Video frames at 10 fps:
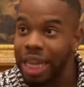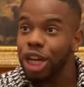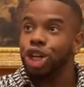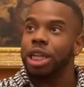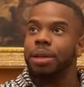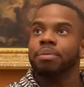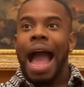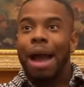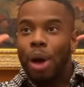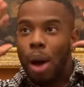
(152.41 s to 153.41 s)
Literally,
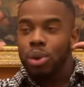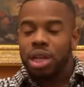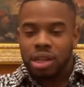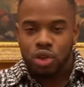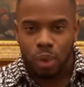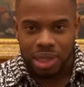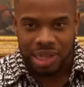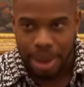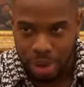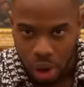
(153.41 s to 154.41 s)
I was at this one
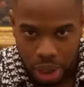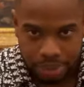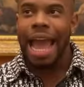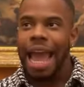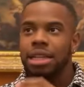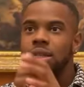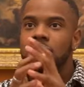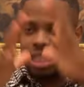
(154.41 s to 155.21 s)
seminar and